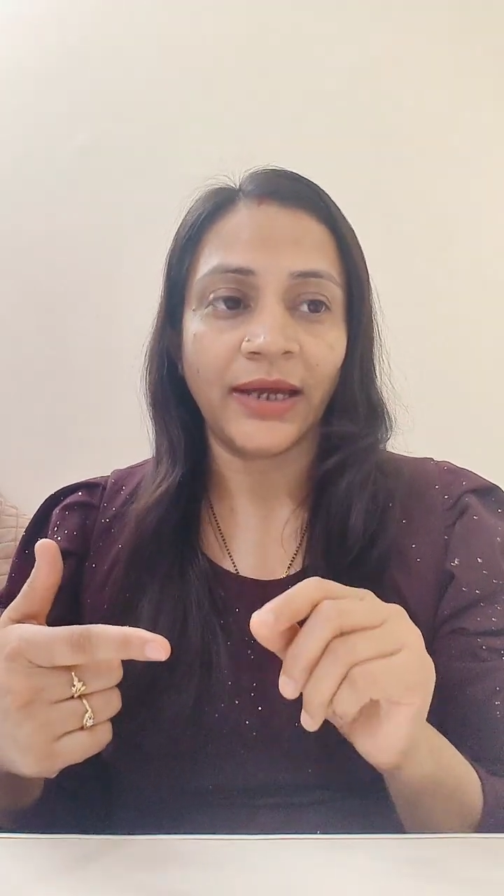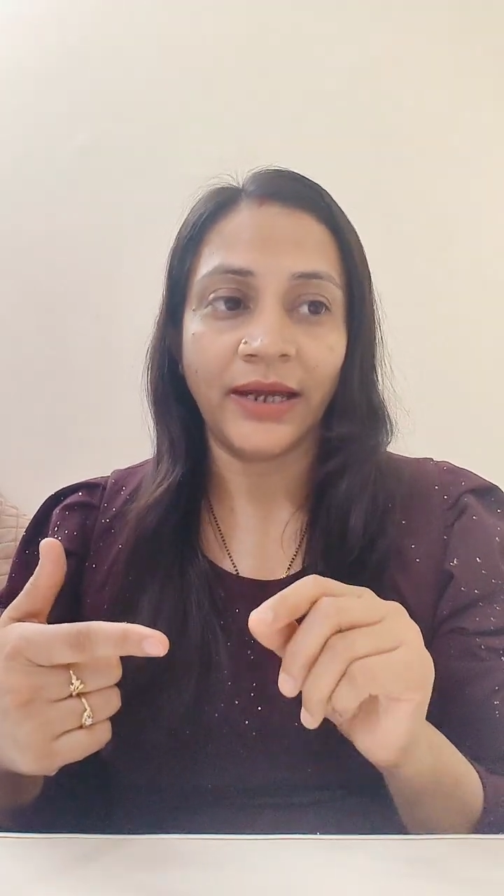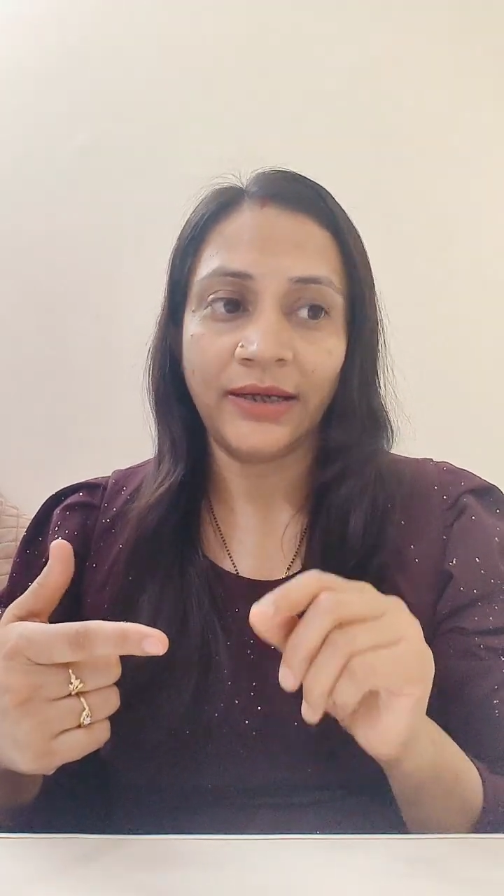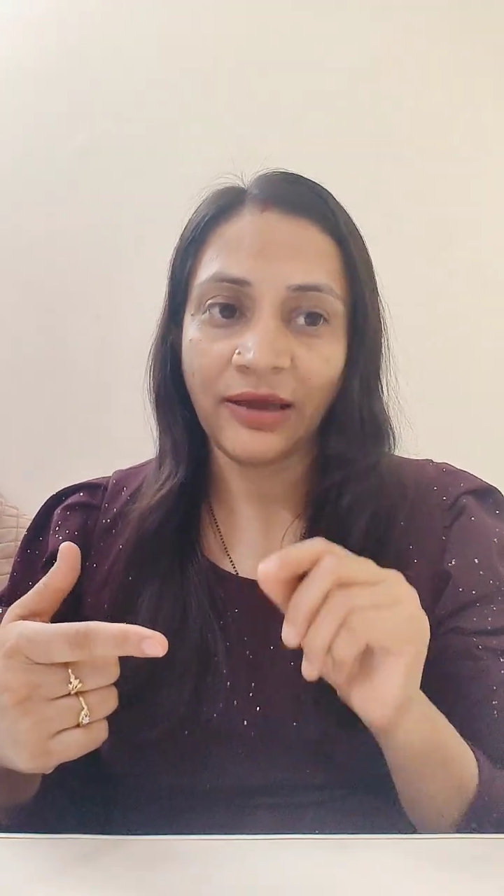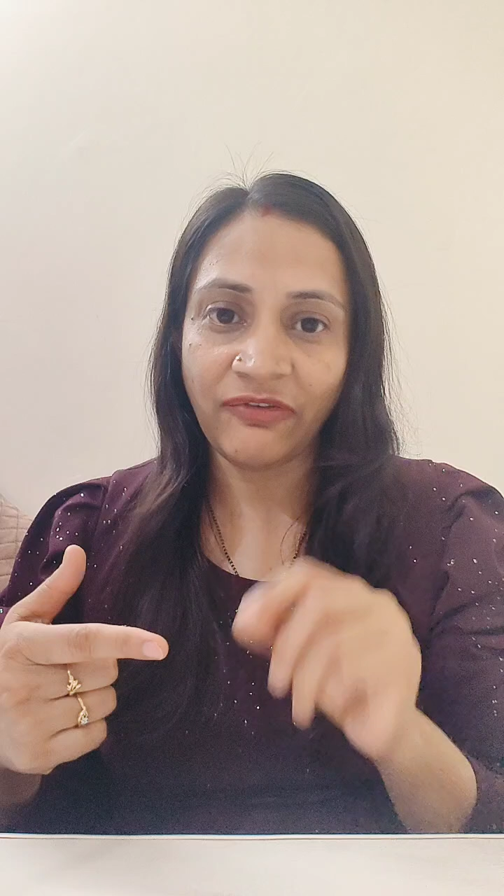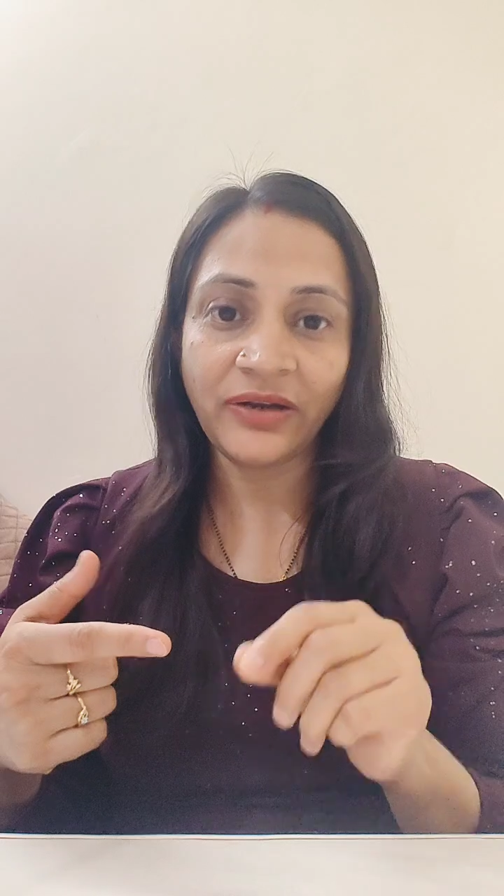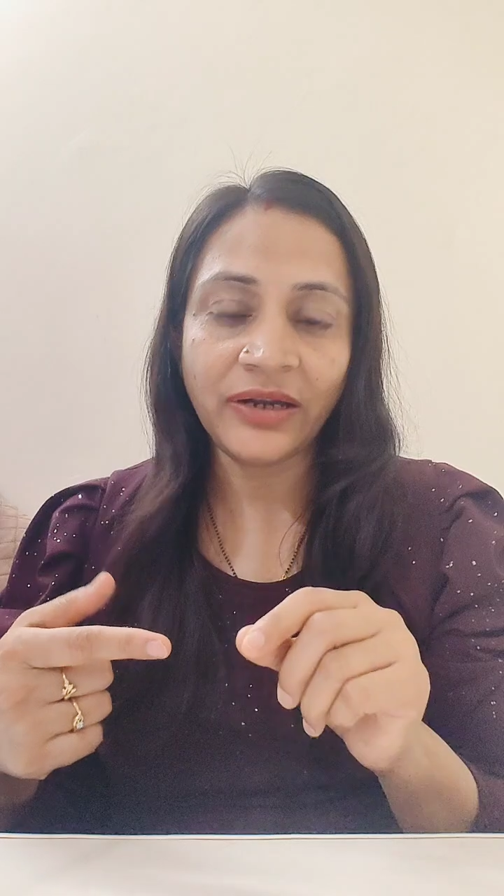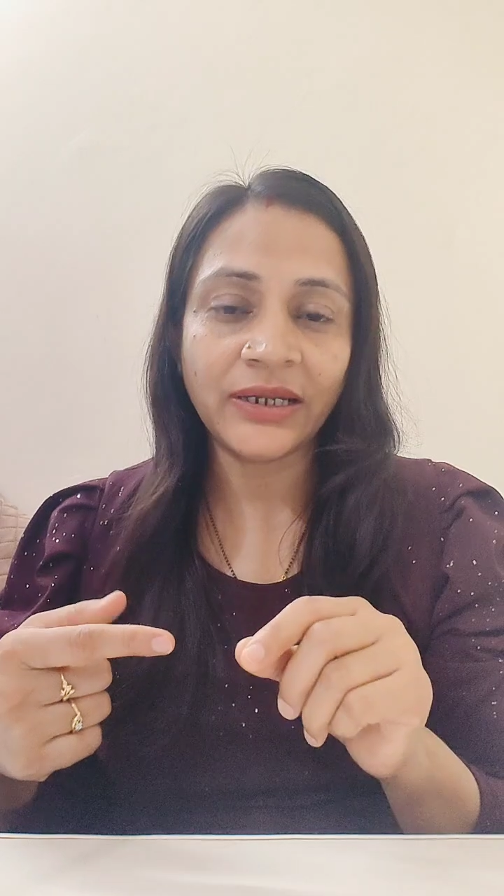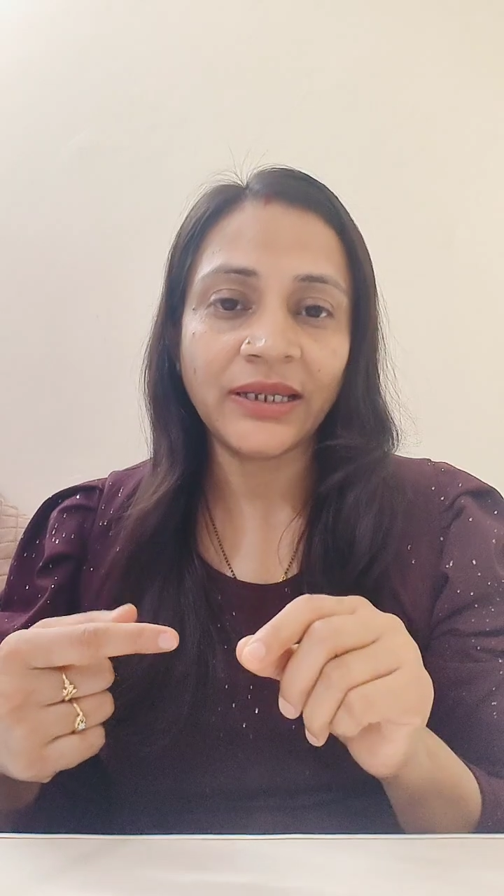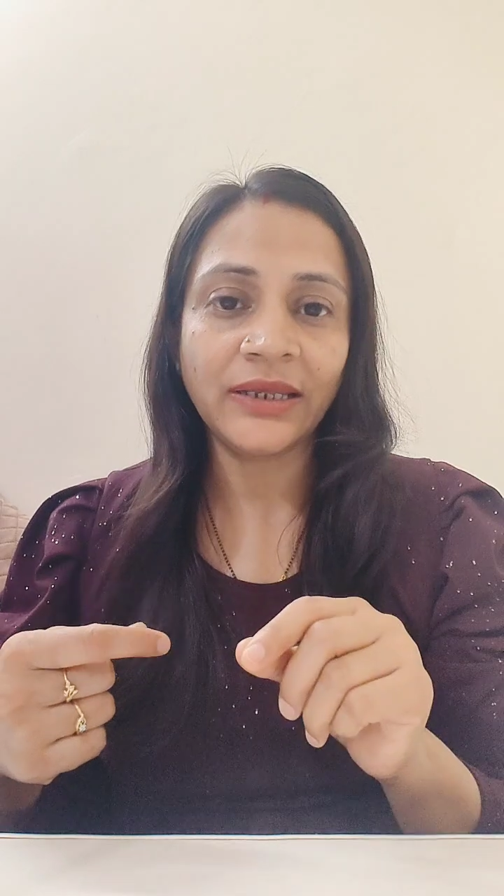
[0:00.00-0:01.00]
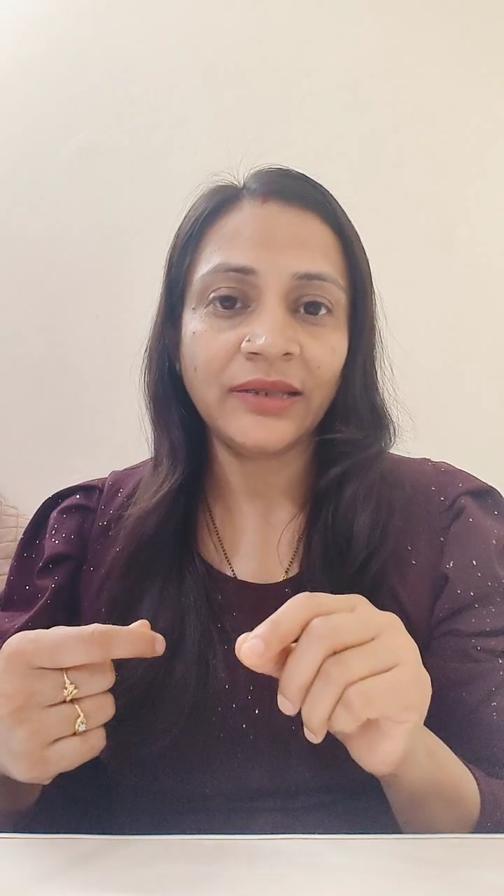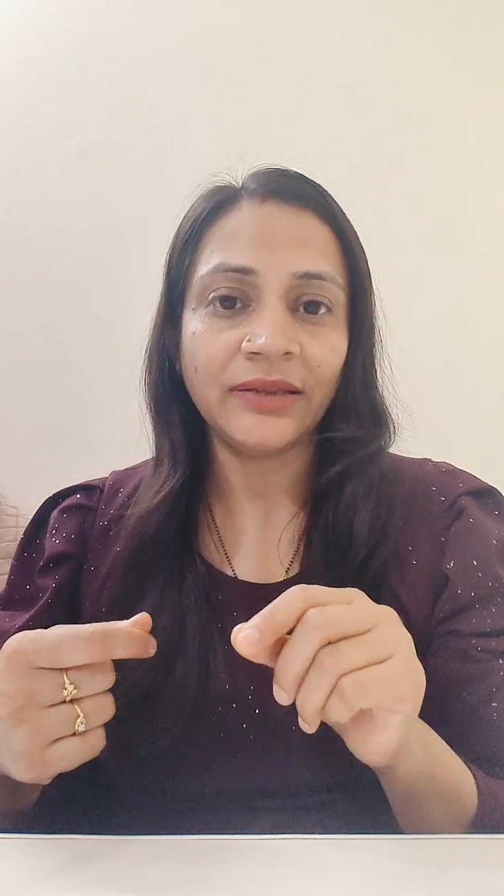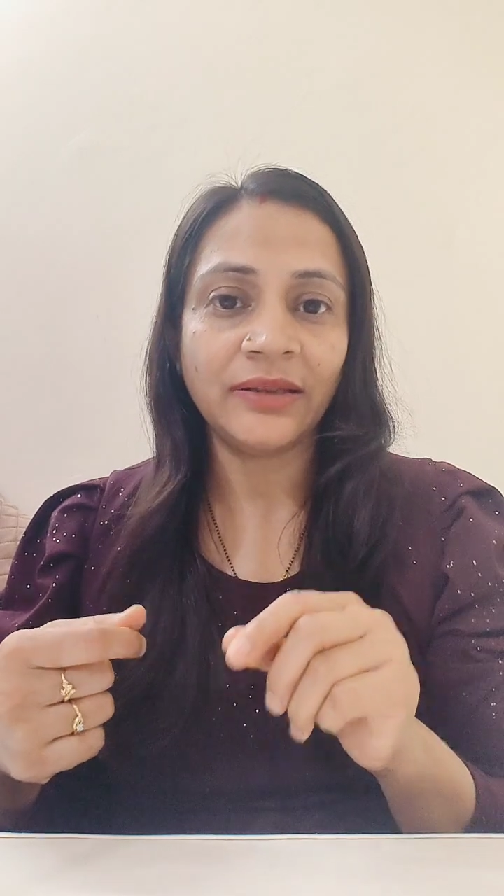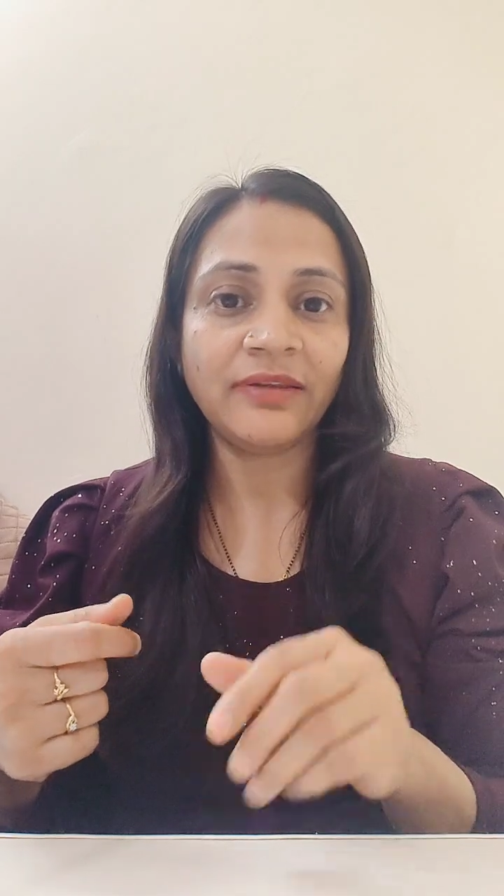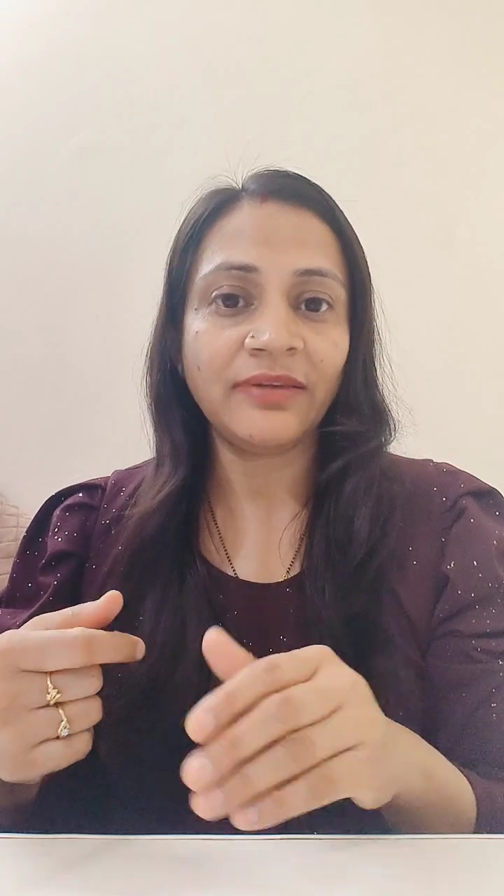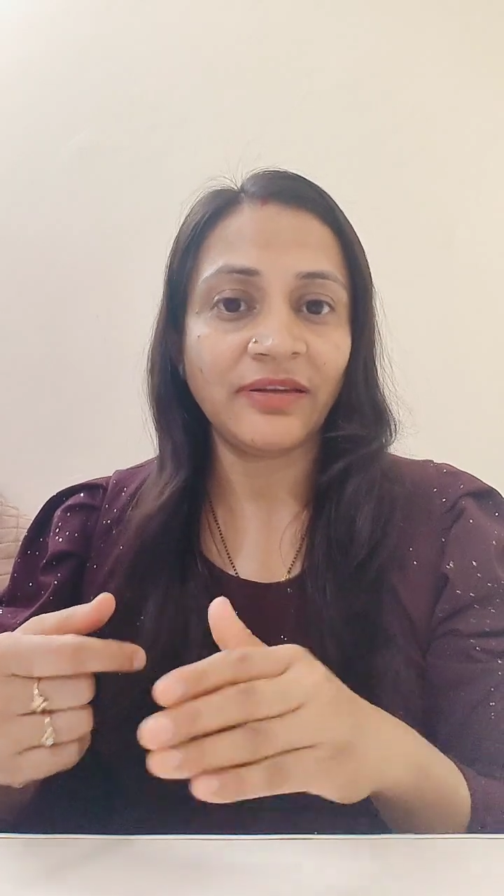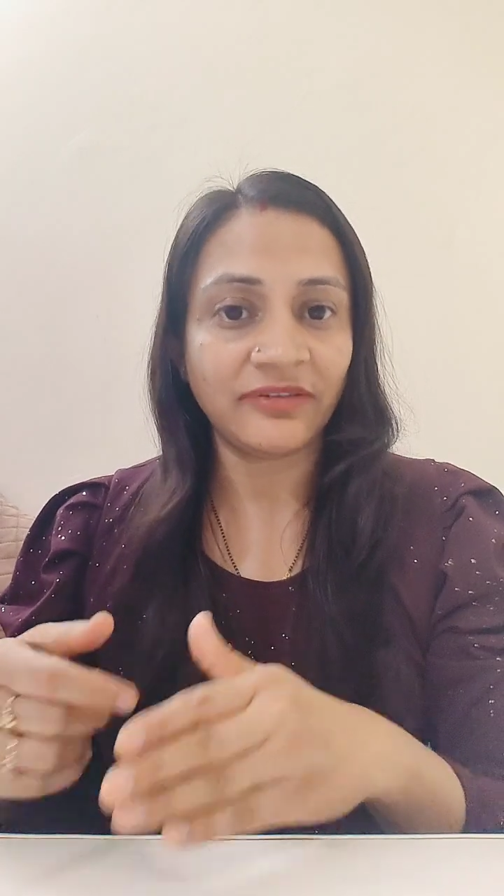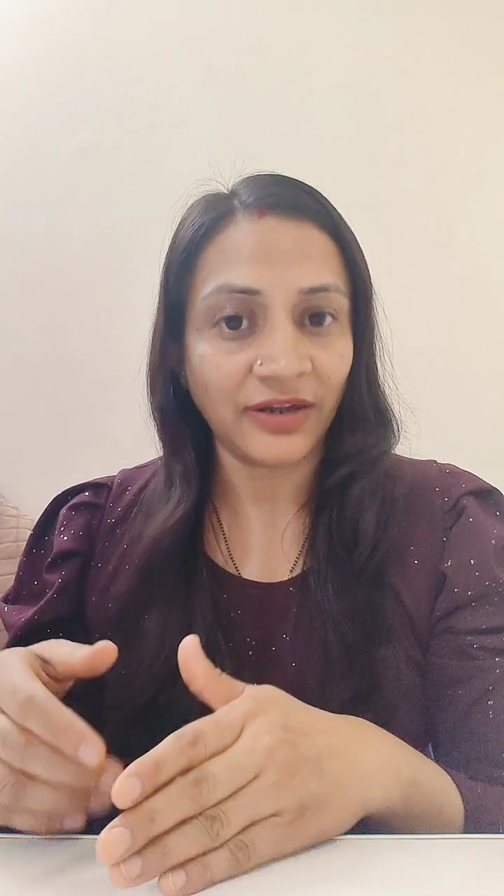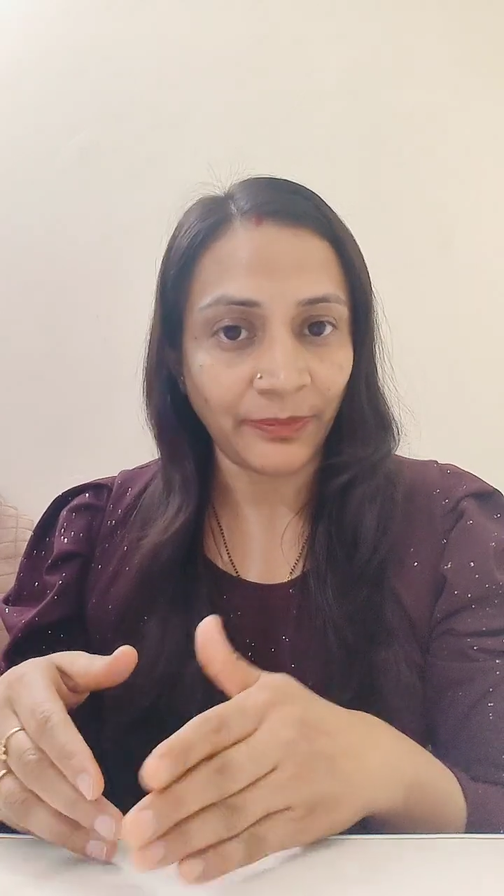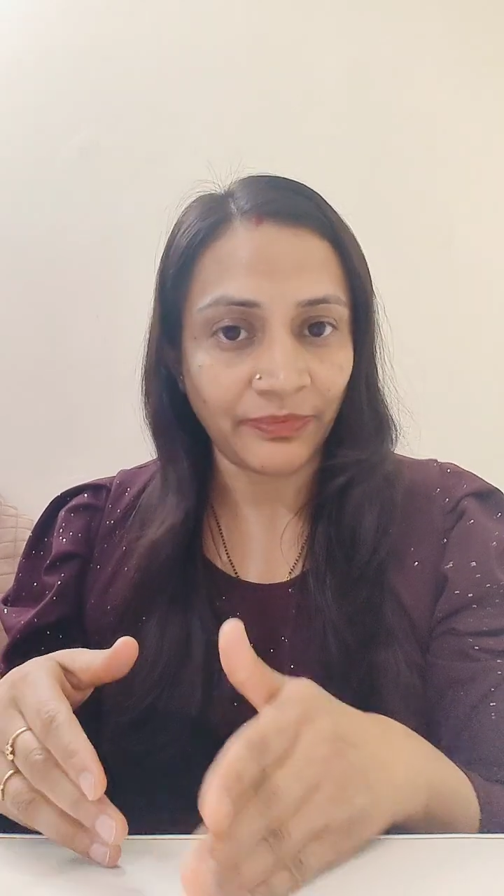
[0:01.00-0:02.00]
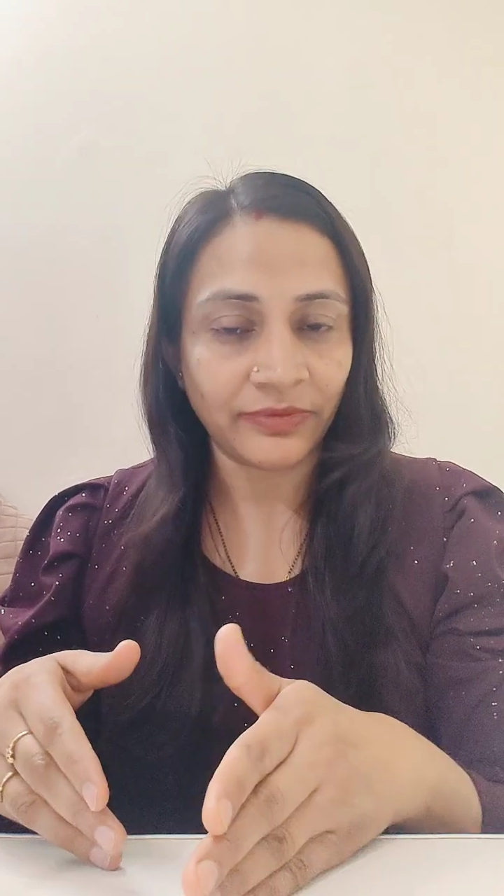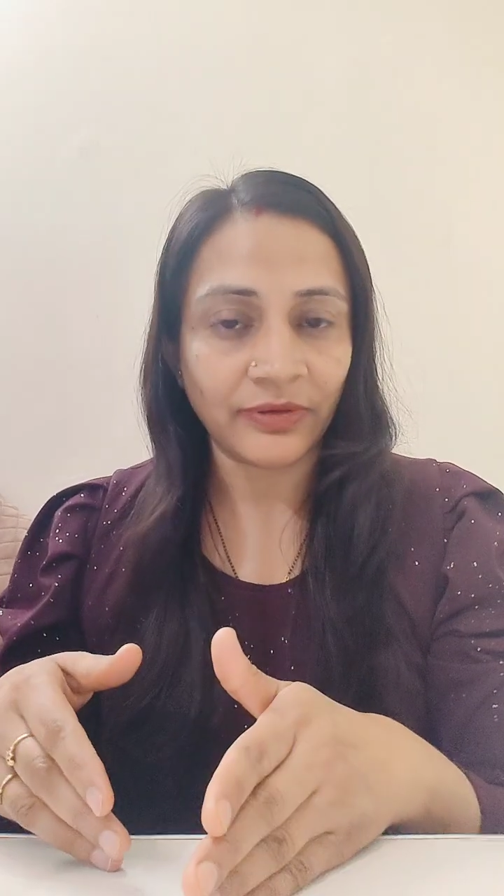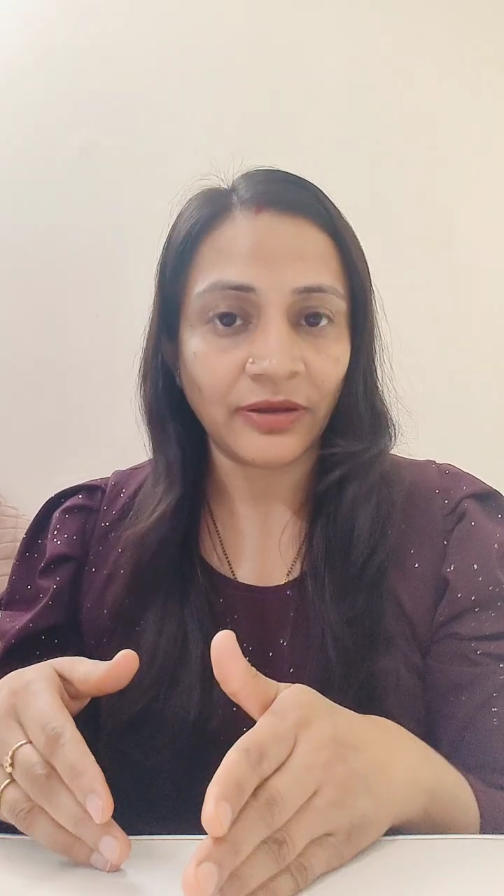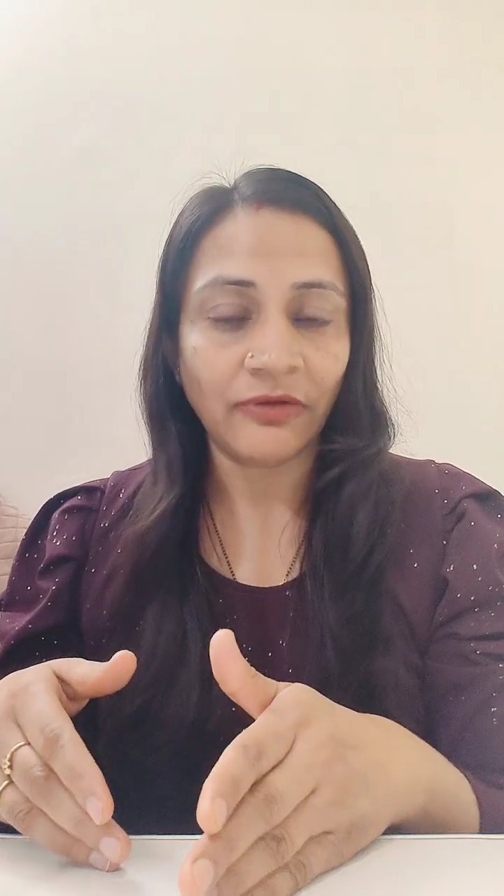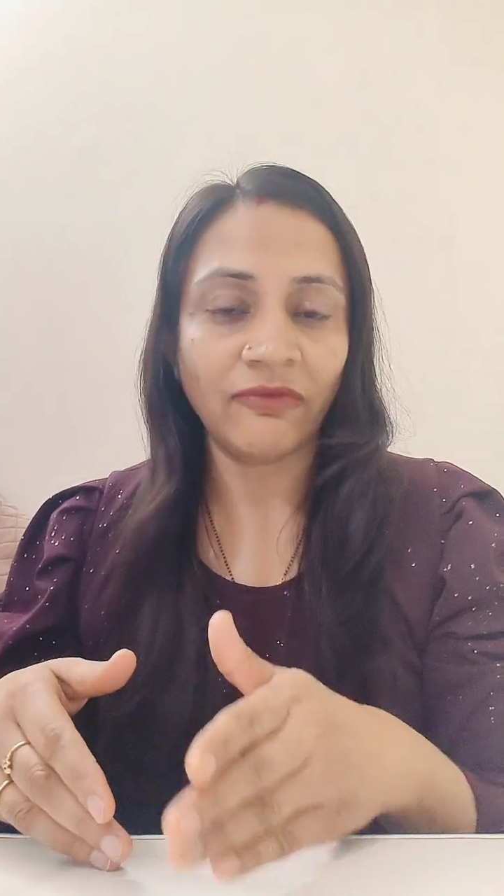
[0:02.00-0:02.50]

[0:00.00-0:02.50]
and definitely these steps